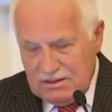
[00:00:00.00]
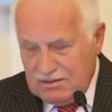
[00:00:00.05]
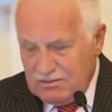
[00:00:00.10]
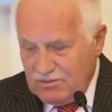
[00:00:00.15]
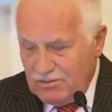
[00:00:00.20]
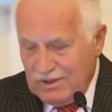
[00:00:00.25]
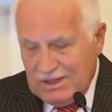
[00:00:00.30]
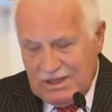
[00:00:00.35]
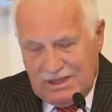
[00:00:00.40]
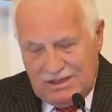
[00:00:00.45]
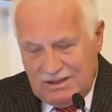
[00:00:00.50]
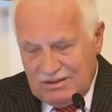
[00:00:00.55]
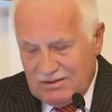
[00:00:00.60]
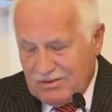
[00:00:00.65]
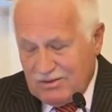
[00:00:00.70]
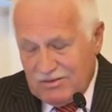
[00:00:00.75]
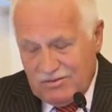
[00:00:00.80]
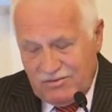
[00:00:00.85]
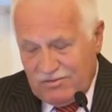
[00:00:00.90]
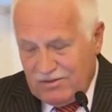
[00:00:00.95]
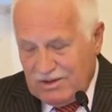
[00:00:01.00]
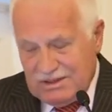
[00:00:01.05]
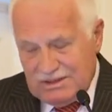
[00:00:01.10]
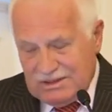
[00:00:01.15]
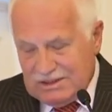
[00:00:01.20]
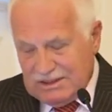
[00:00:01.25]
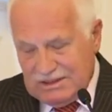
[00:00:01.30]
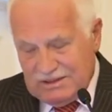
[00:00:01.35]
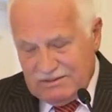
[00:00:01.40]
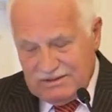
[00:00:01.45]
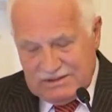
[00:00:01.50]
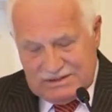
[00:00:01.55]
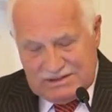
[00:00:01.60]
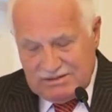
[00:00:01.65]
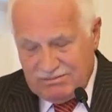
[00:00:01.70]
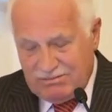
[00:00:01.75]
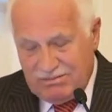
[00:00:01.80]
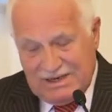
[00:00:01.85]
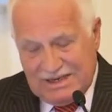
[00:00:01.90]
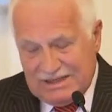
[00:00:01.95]
We are confronted with
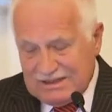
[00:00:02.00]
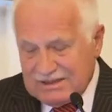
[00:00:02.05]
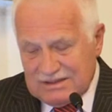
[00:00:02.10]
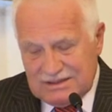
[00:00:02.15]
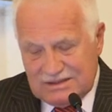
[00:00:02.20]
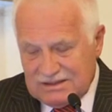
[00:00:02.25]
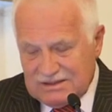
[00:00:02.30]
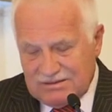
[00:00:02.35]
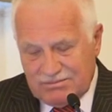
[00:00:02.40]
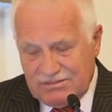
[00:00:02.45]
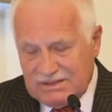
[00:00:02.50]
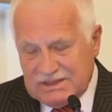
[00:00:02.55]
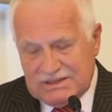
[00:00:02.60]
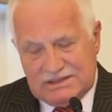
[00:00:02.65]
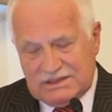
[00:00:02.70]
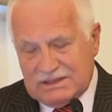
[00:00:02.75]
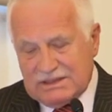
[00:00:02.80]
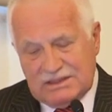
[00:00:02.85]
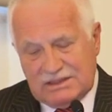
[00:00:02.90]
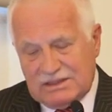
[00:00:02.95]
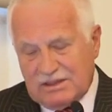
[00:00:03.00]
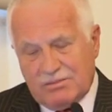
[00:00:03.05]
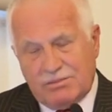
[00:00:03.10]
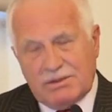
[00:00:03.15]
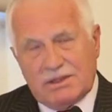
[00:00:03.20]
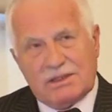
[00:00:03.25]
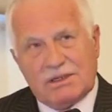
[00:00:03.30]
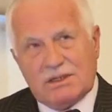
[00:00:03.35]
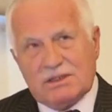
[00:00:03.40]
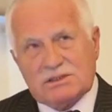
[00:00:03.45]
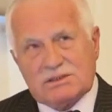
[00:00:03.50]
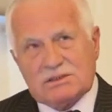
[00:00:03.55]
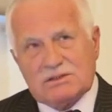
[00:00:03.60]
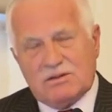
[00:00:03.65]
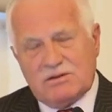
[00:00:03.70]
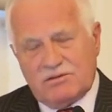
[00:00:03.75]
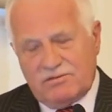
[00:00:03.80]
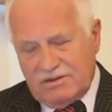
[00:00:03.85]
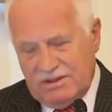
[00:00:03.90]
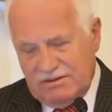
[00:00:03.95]
a blunt
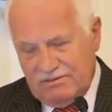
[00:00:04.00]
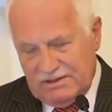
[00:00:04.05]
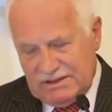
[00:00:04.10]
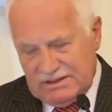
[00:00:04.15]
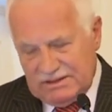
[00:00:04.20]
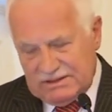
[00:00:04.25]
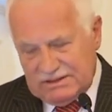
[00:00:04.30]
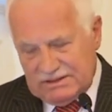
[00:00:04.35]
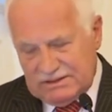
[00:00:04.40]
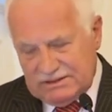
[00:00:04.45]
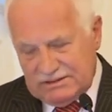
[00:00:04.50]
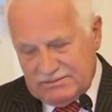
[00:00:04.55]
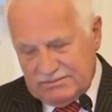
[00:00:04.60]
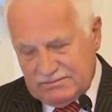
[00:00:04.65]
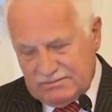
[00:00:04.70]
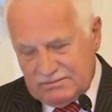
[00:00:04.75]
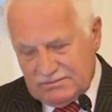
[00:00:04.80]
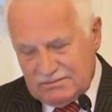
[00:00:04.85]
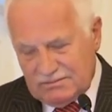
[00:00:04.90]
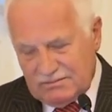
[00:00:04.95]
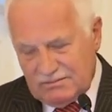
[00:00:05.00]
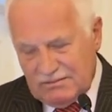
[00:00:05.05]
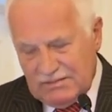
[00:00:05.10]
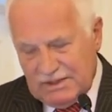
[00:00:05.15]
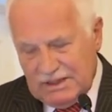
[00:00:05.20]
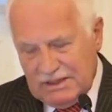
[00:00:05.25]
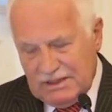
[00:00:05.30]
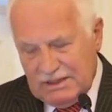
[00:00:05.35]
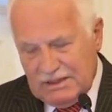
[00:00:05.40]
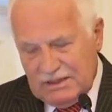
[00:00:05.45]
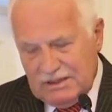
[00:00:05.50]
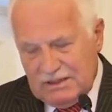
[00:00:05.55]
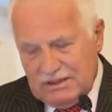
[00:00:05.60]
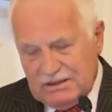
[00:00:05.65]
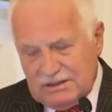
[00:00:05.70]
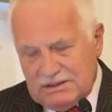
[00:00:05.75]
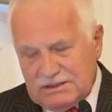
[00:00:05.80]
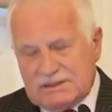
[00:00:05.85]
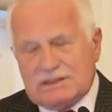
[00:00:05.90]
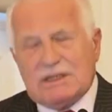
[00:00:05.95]
misinterpretation of events.
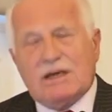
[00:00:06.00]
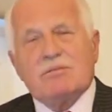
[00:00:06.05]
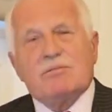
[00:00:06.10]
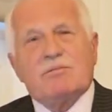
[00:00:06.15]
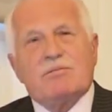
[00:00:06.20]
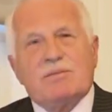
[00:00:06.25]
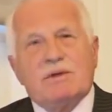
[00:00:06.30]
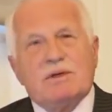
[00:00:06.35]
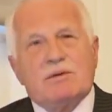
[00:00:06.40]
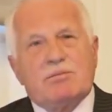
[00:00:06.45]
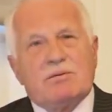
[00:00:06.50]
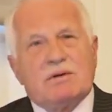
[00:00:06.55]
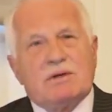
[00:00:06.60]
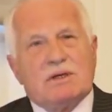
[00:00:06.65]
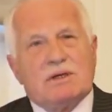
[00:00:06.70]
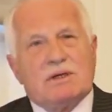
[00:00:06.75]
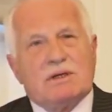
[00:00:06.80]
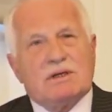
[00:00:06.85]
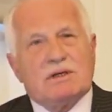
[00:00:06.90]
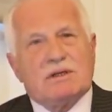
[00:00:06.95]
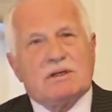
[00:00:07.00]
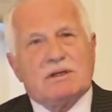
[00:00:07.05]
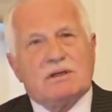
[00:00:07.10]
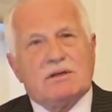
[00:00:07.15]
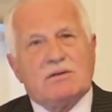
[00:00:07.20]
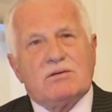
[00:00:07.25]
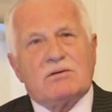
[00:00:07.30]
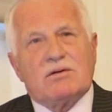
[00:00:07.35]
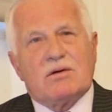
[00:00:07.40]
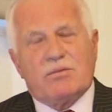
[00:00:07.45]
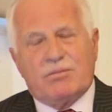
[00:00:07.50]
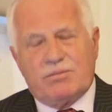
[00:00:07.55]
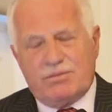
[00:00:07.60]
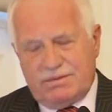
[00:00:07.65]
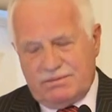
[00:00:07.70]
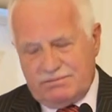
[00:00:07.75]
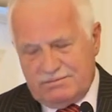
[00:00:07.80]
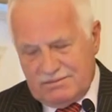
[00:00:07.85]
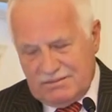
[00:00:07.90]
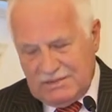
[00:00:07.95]
Some people in Europe
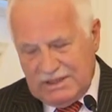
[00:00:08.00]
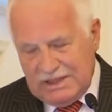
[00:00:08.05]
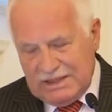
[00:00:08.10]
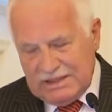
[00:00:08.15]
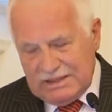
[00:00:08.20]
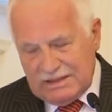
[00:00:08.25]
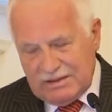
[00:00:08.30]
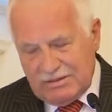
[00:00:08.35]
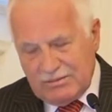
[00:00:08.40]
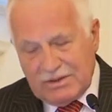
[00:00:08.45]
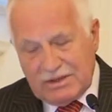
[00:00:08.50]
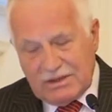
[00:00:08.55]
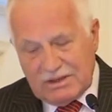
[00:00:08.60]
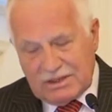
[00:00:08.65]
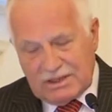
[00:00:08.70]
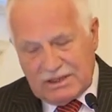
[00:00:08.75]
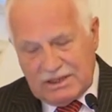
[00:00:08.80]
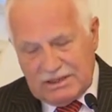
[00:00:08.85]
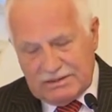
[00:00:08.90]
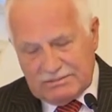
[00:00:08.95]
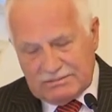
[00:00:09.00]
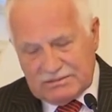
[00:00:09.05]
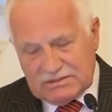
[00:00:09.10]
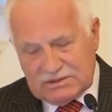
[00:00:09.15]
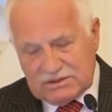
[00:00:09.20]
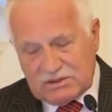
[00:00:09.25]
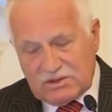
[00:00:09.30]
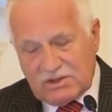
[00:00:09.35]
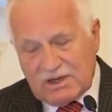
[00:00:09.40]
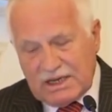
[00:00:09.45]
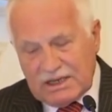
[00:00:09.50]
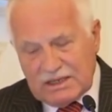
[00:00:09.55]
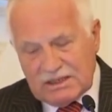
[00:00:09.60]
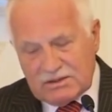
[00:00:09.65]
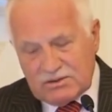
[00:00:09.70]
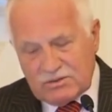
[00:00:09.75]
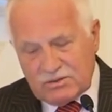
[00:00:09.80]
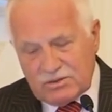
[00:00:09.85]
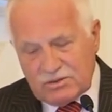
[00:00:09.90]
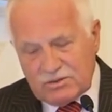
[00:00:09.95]
and America try
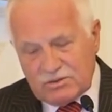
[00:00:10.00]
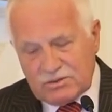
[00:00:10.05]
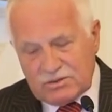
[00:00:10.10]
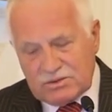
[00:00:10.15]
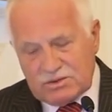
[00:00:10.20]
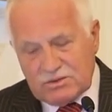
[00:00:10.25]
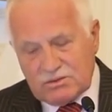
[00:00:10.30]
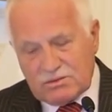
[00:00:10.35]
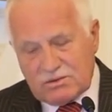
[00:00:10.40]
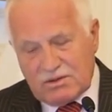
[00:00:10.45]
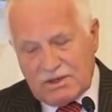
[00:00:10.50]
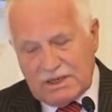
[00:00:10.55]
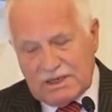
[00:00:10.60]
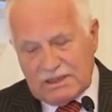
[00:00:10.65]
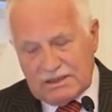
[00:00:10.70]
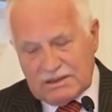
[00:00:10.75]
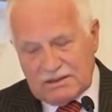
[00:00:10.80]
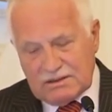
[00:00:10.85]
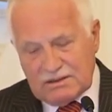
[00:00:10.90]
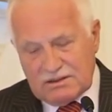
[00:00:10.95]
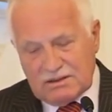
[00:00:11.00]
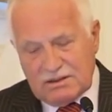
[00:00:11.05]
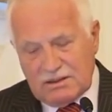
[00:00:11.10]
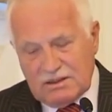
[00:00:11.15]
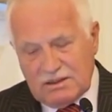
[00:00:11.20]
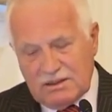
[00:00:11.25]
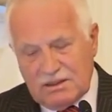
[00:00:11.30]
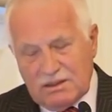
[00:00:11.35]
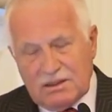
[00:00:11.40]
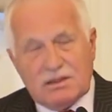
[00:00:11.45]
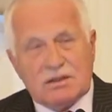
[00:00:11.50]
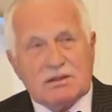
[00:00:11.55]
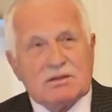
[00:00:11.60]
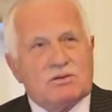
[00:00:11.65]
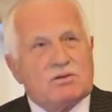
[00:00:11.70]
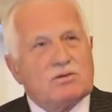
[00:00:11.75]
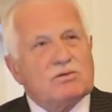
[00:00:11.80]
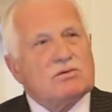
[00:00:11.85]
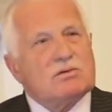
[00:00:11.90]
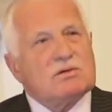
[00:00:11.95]
to use Ukraine
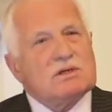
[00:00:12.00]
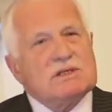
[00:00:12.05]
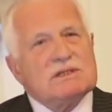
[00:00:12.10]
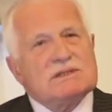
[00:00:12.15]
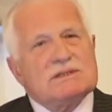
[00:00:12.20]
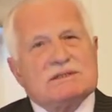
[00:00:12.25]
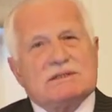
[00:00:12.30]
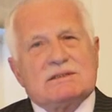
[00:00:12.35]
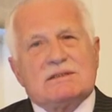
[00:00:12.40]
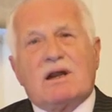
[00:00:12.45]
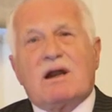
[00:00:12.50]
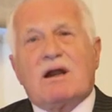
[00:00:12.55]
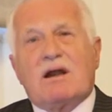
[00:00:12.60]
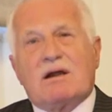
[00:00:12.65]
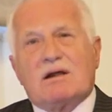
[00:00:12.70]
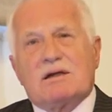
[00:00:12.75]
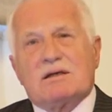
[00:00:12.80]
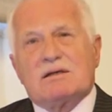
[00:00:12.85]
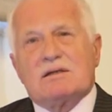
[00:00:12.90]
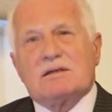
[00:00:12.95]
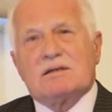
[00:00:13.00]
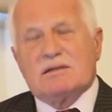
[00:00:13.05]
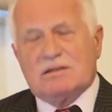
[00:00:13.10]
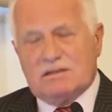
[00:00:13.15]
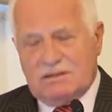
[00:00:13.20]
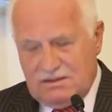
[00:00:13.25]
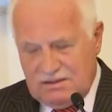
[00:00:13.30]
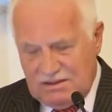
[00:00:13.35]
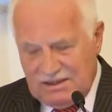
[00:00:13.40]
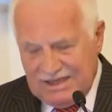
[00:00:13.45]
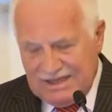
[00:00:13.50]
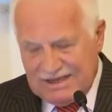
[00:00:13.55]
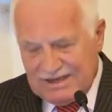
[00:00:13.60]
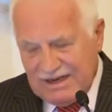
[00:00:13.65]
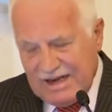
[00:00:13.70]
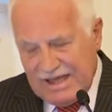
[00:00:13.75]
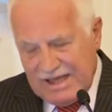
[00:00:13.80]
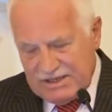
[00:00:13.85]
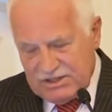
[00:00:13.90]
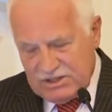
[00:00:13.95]
to restart a
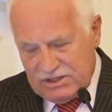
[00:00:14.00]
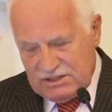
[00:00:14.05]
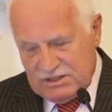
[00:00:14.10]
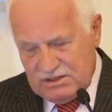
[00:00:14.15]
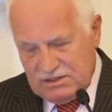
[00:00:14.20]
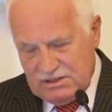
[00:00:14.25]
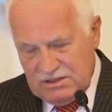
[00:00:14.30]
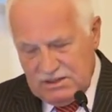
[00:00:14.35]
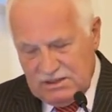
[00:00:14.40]
clash